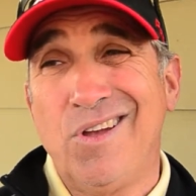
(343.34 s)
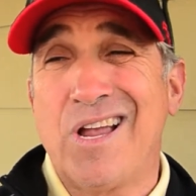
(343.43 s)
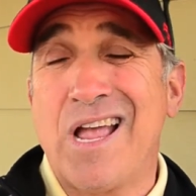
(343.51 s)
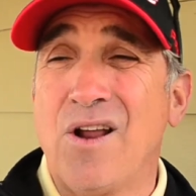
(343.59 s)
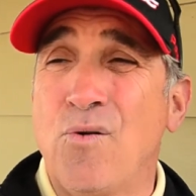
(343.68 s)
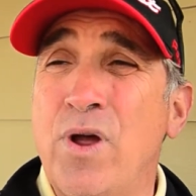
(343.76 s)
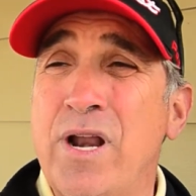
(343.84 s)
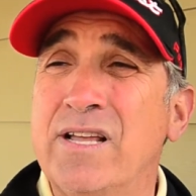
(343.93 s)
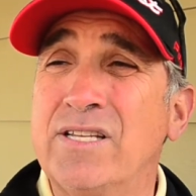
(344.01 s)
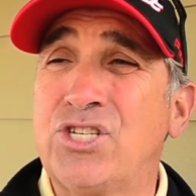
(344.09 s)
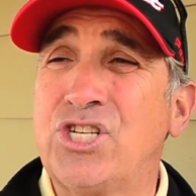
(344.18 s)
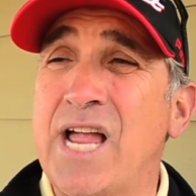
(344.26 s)
Kind of
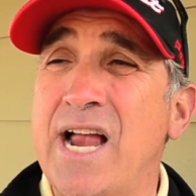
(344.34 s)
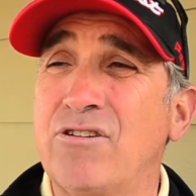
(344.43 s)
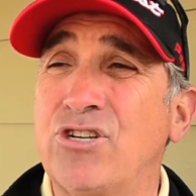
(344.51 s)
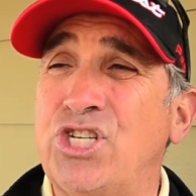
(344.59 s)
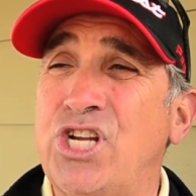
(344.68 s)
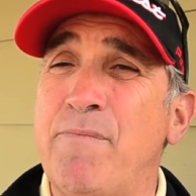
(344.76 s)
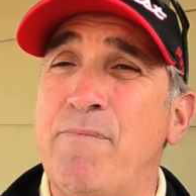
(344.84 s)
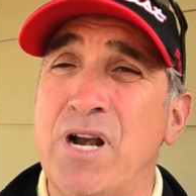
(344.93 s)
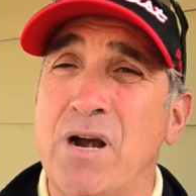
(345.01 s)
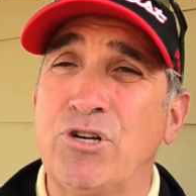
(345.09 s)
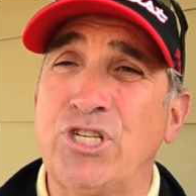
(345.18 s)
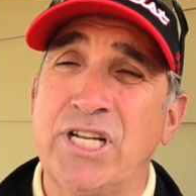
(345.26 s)
witnessed Tiger's chip on
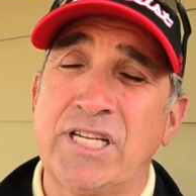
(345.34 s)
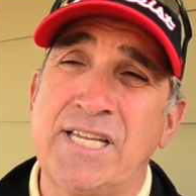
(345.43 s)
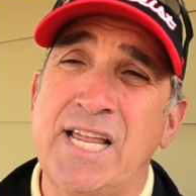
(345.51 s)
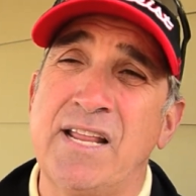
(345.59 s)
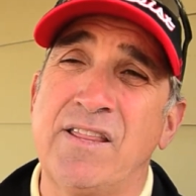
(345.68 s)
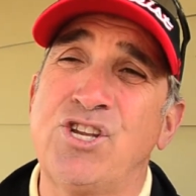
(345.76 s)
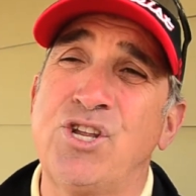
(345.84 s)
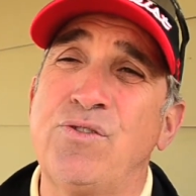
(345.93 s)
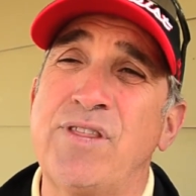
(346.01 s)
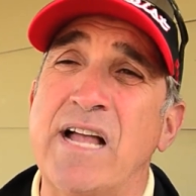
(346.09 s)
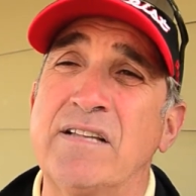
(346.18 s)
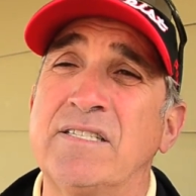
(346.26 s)
number 16 in the
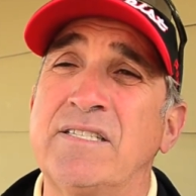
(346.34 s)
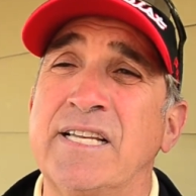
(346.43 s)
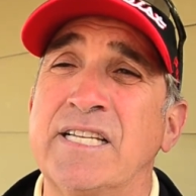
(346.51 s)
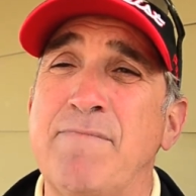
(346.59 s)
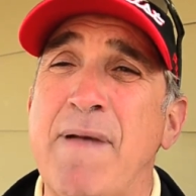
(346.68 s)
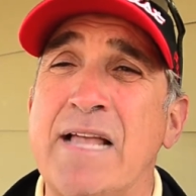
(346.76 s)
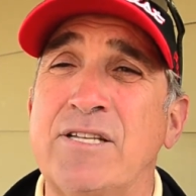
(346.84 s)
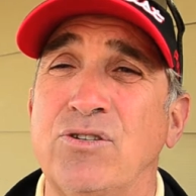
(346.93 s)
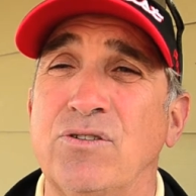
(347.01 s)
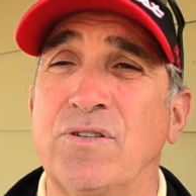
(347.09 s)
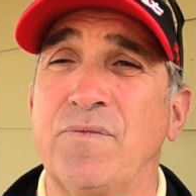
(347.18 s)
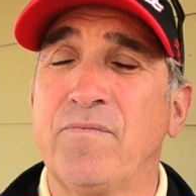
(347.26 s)
2006
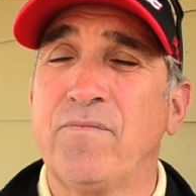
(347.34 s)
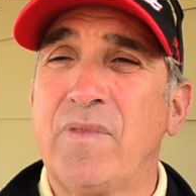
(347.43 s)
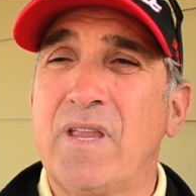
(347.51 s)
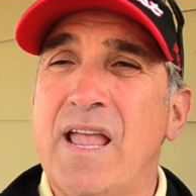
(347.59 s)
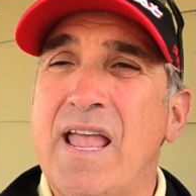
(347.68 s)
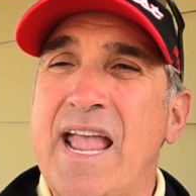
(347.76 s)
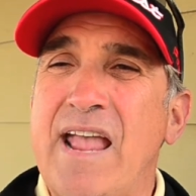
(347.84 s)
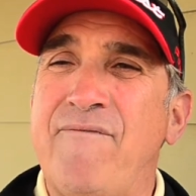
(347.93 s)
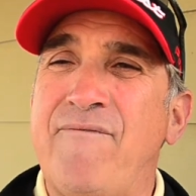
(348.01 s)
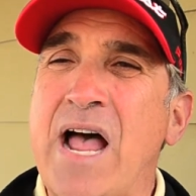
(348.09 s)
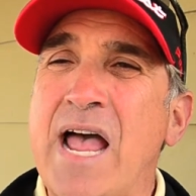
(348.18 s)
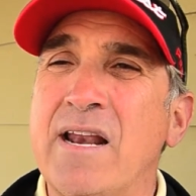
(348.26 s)
Masters. And
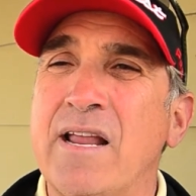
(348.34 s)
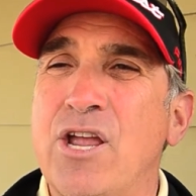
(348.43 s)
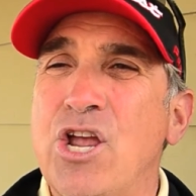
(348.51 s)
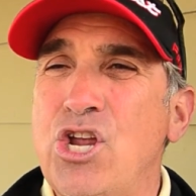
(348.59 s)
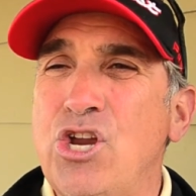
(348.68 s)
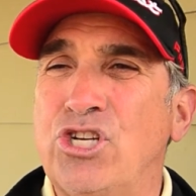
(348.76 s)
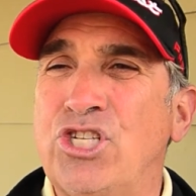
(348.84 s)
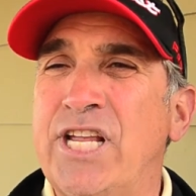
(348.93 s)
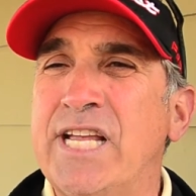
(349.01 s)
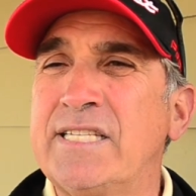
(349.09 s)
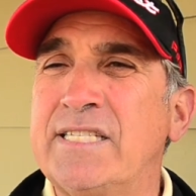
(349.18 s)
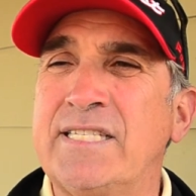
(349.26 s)
finally, your
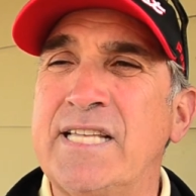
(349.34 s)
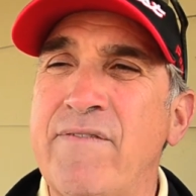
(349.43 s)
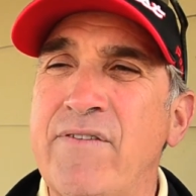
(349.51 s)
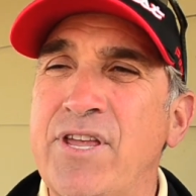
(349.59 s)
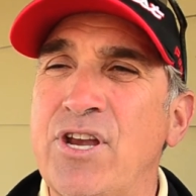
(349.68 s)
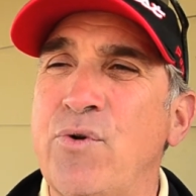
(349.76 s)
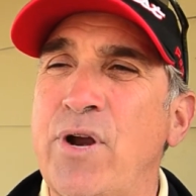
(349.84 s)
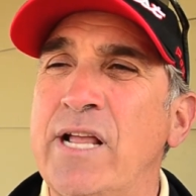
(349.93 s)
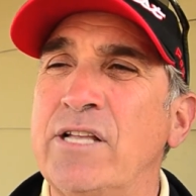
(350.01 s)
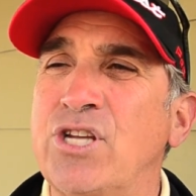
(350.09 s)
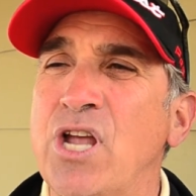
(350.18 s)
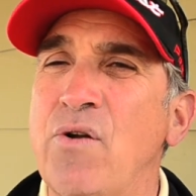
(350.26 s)
6th and 7th
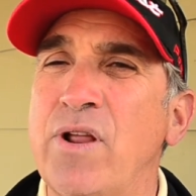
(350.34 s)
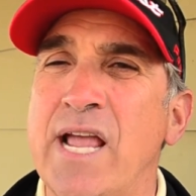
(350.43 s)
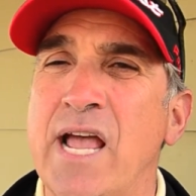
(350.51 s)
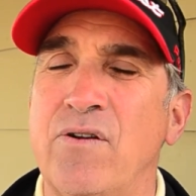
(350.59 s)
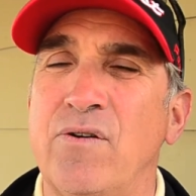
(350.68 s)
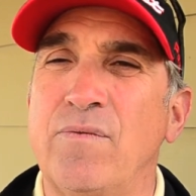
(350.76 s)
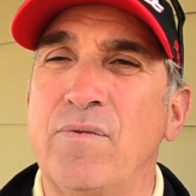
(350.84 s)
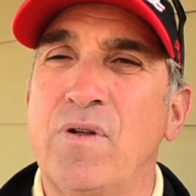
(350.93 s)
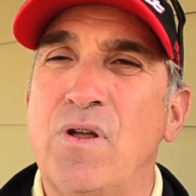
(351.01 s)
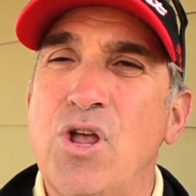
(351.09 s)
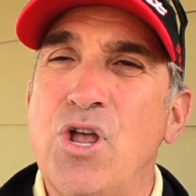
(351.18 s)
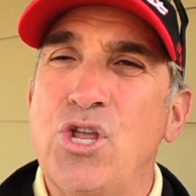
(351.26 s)
ingredients go together.
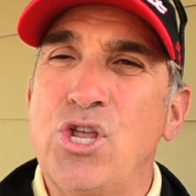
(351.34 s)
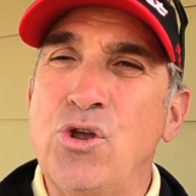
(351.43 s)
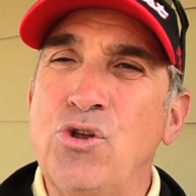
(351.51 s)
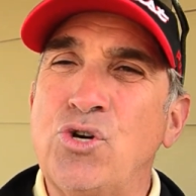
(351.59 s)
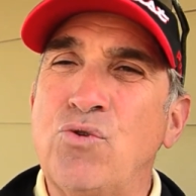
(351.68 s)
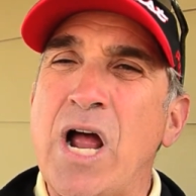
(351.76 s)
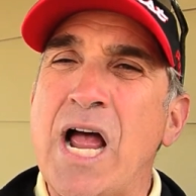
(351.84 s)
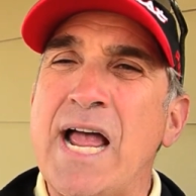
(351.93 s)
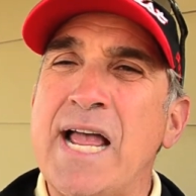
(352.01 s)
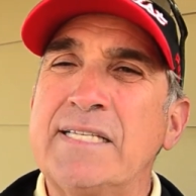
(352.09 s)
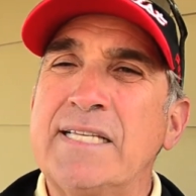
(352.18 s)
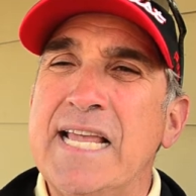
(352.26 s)
Use your
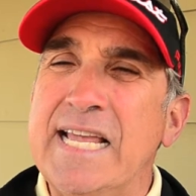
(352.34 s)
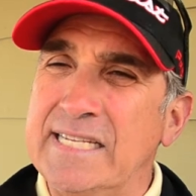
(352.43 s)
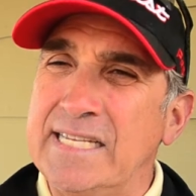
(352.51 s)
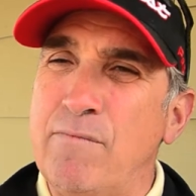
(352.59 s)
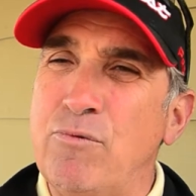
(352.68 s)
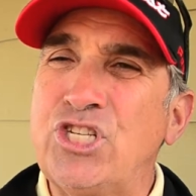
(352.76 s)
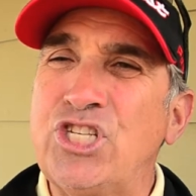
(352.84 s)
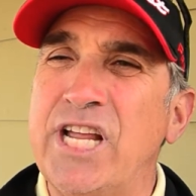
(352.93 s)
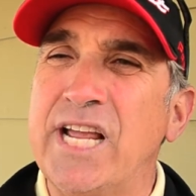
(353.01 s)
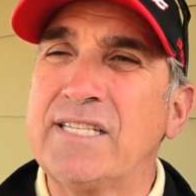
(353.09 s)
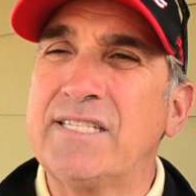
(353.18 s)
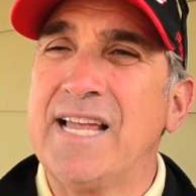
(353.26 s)
eyes is number
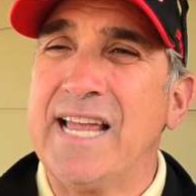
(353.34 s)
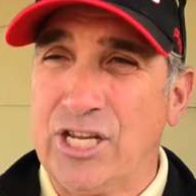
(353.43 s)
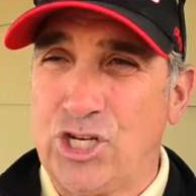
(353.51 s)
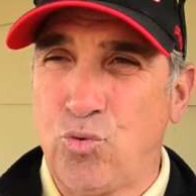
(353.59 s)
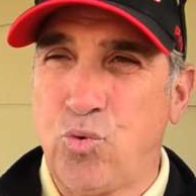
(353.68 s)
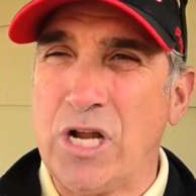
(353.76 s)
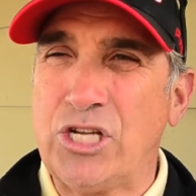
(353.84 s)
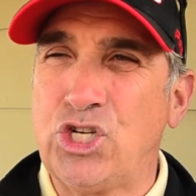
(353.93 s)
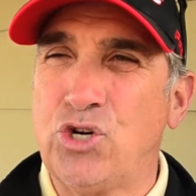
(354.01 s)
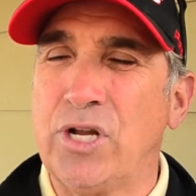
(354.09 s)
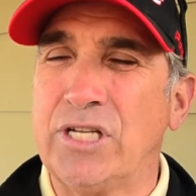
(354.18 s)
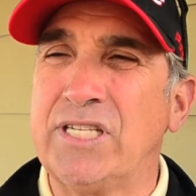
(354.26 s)
6, and trust
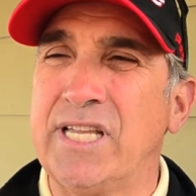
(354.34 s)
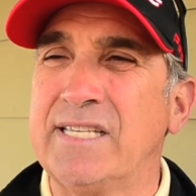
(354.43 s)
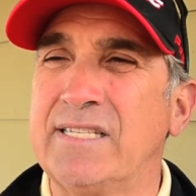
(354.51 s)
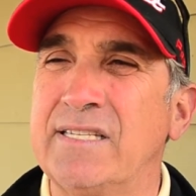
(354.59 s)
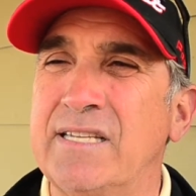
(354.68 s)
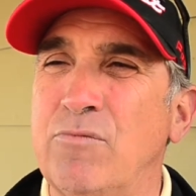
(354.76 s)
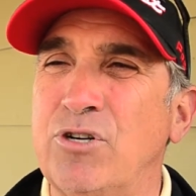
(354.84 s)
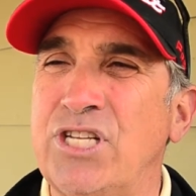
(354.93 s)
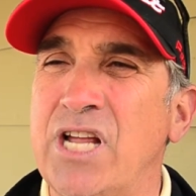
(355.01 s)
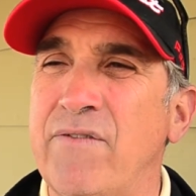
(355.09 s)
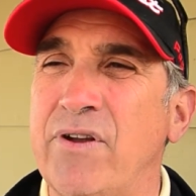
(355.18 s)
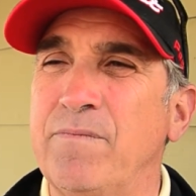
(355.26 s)
your instincts is number
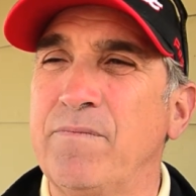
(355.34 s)
7.